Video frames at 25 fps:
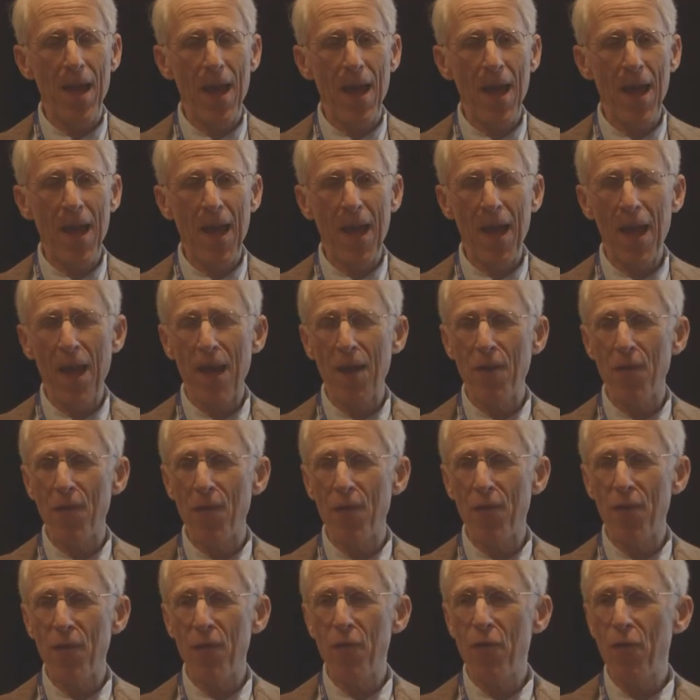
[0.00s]
And
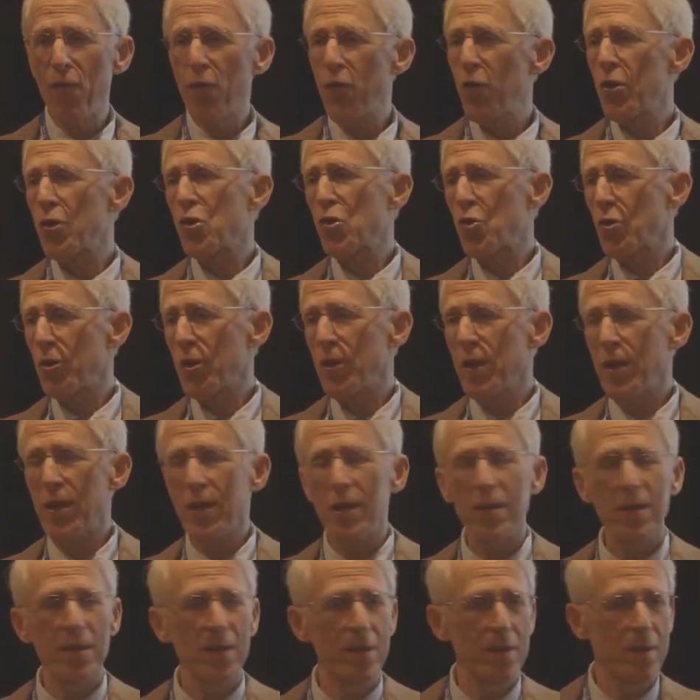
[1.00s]
for
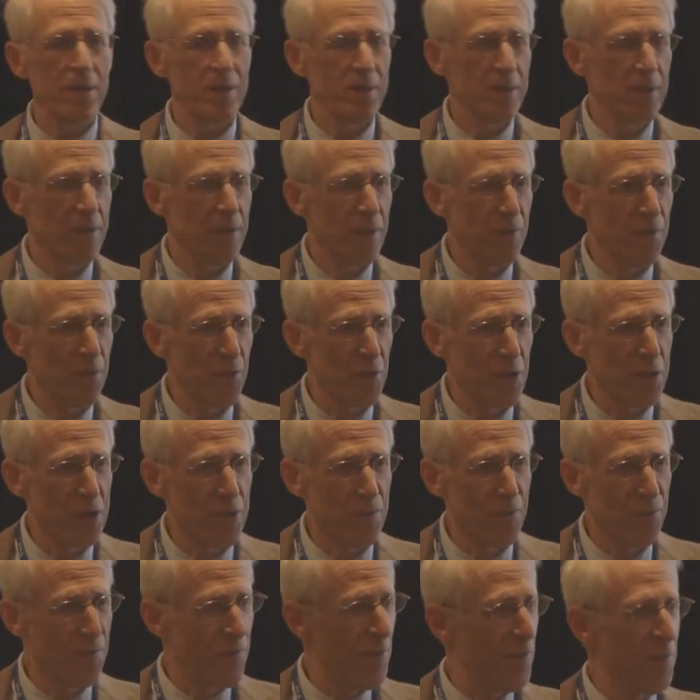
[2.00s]
virtually the
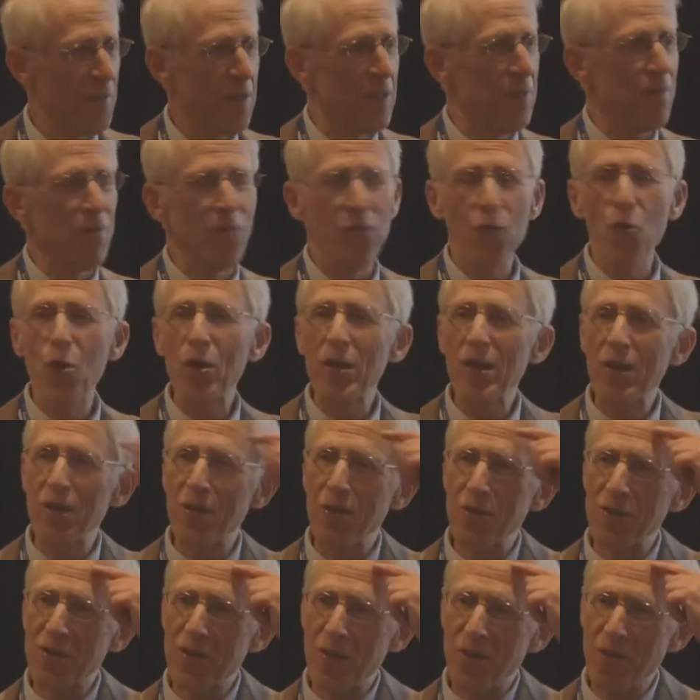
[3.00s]
first 54
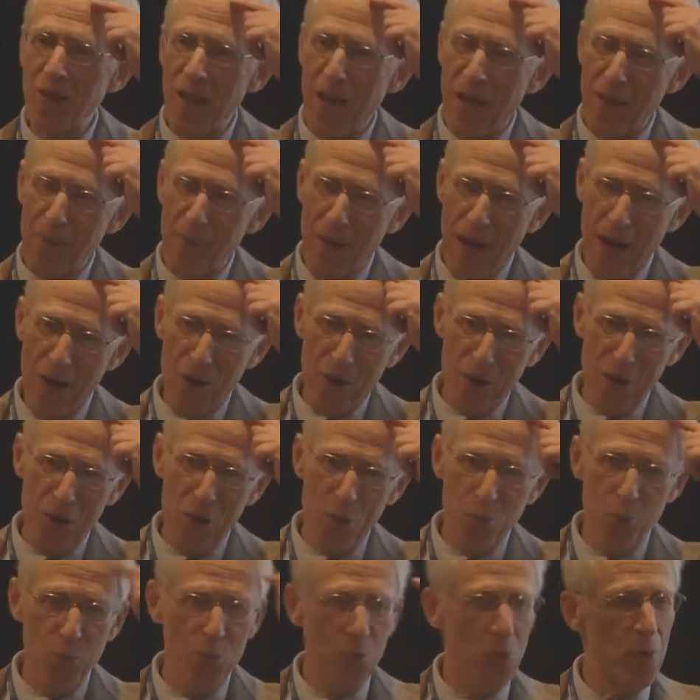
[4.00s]
years of that
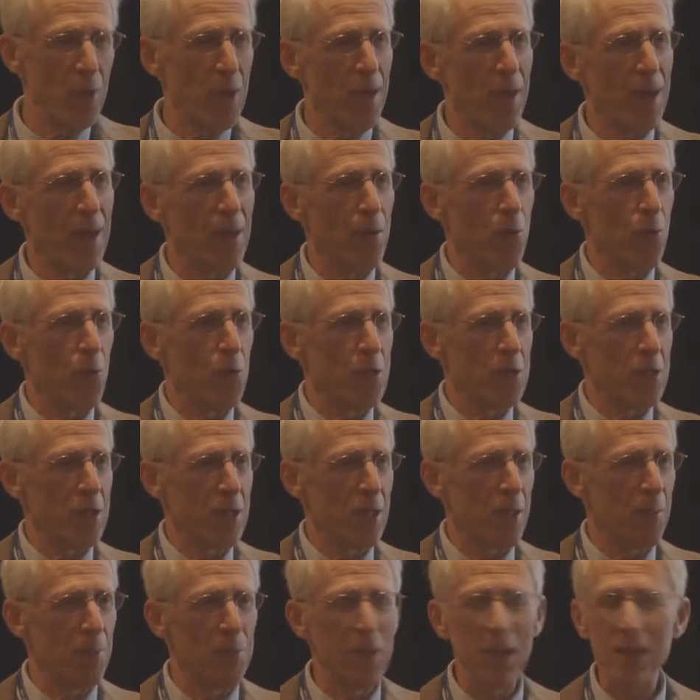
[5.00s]
marriage, was
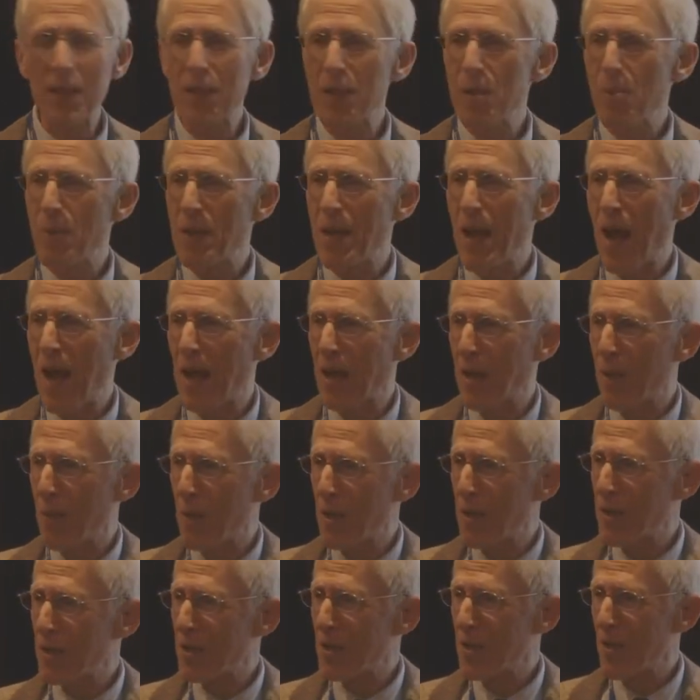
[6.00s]
completely
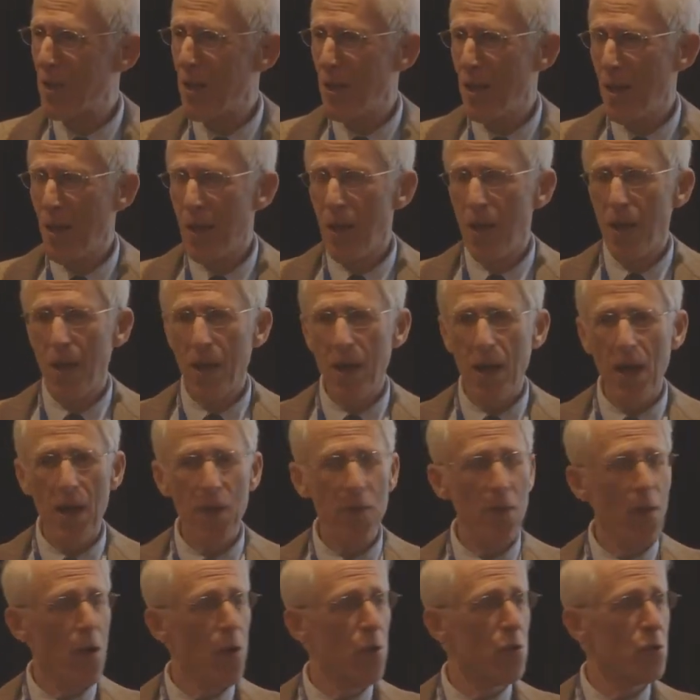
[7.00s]
monogamous.
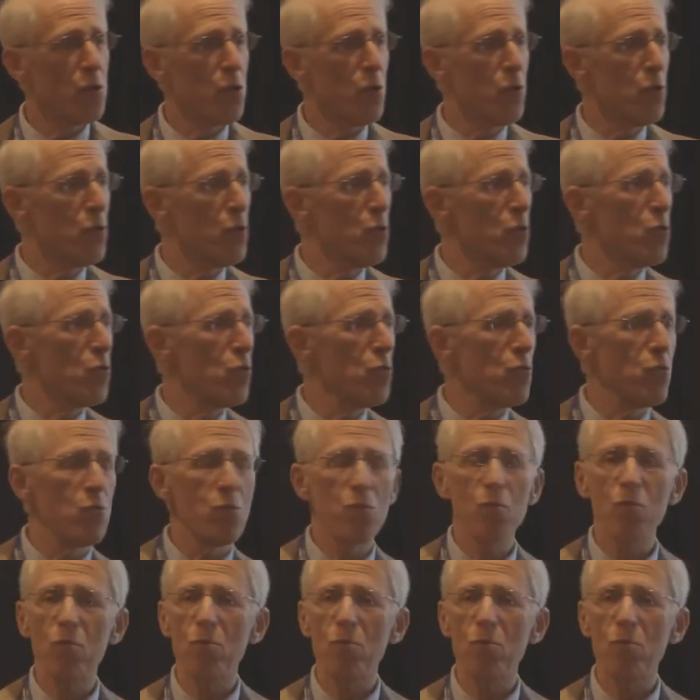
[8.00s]
And those who knew